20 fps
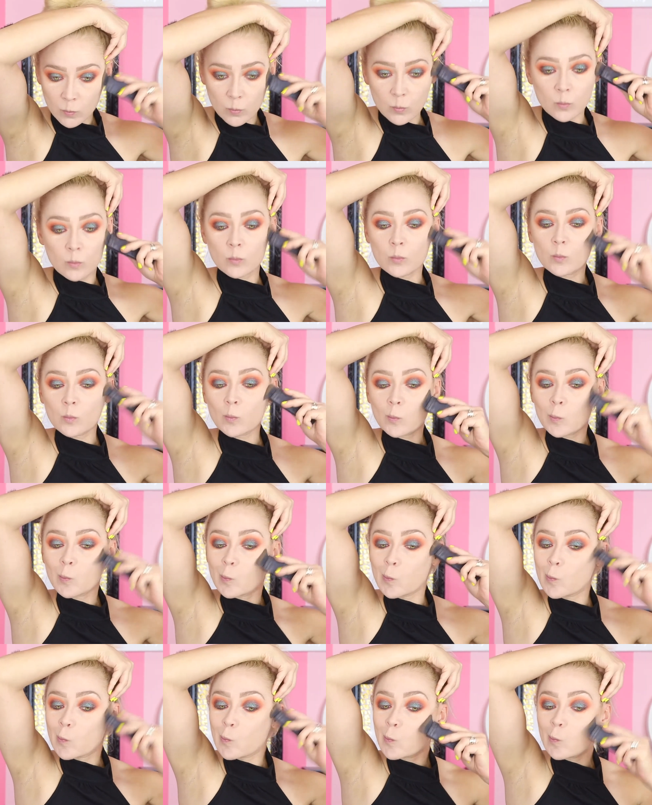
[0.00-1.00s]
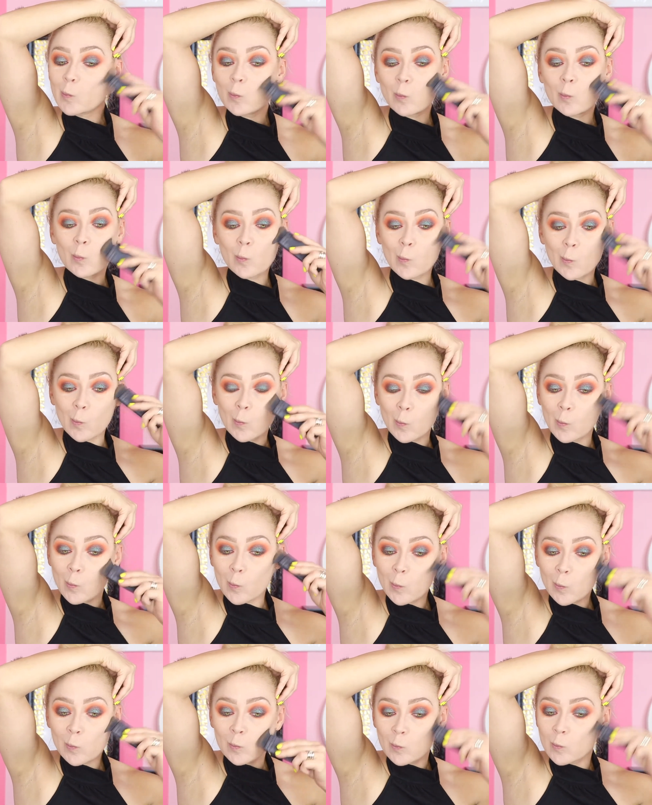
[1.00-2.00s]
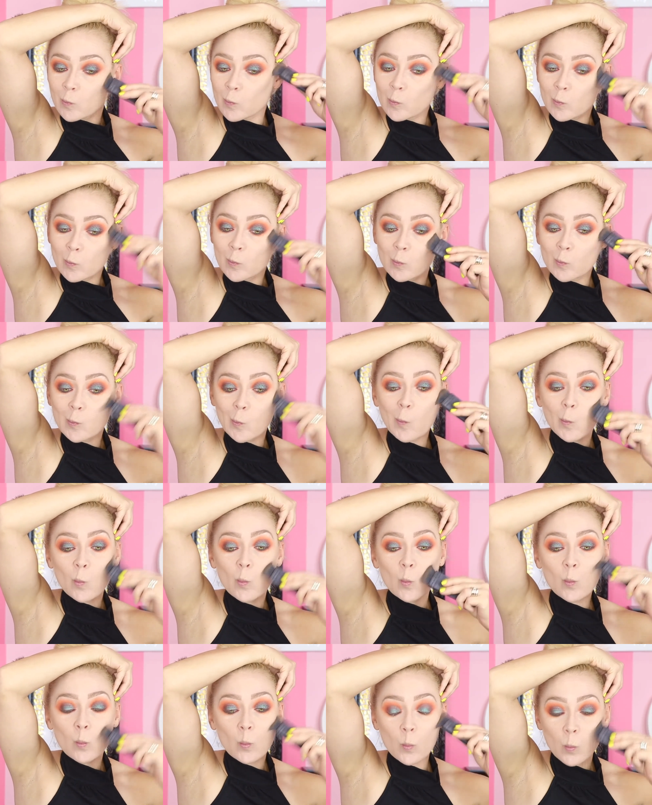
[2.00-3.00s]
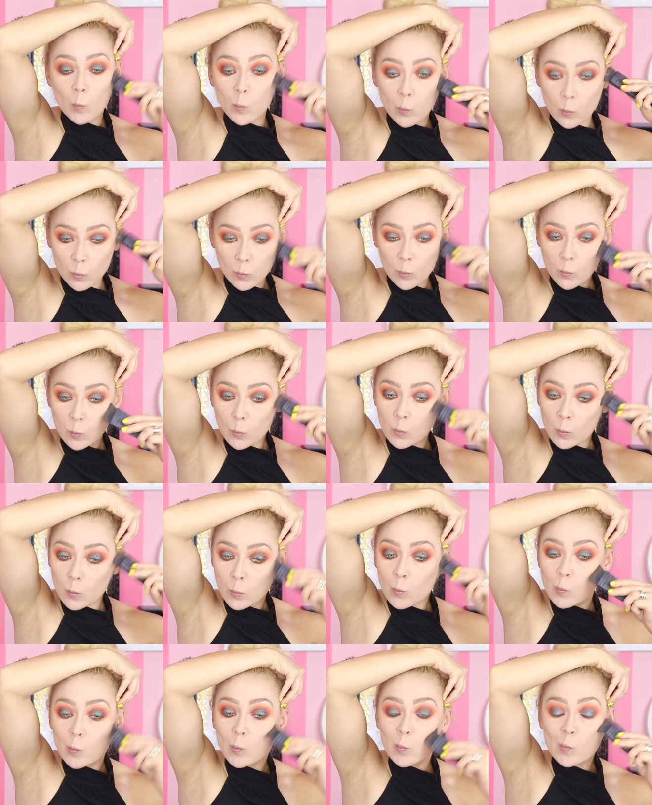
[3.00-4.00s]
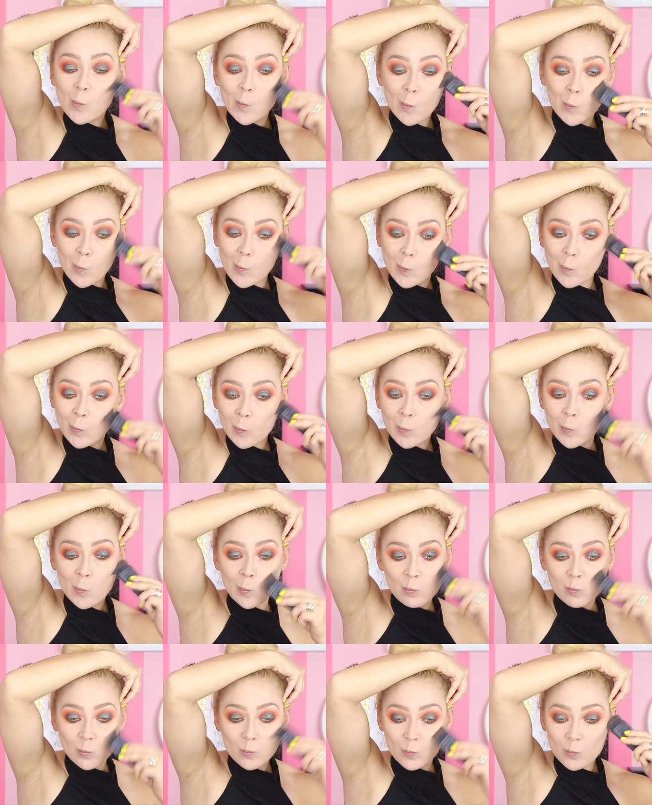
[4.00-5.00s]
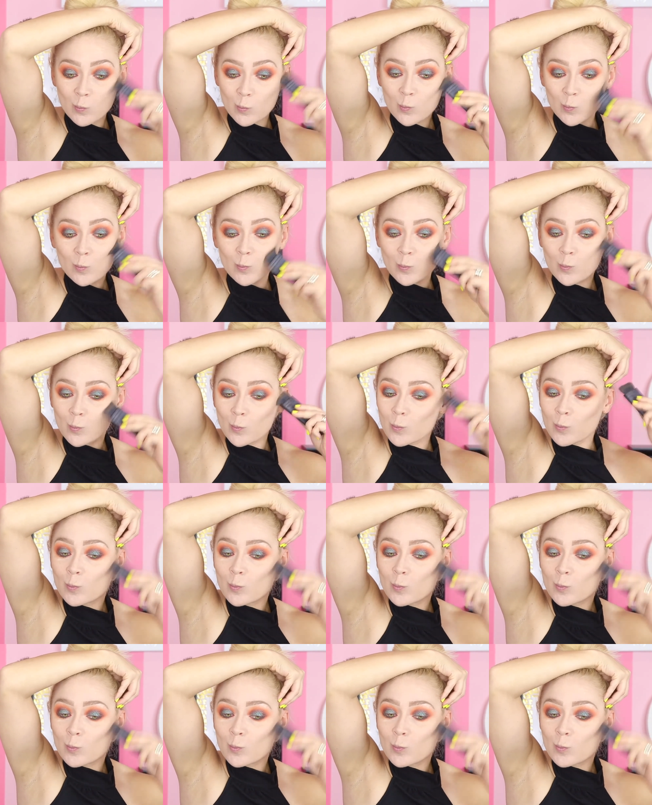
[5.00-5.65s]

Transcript: Nothing is said.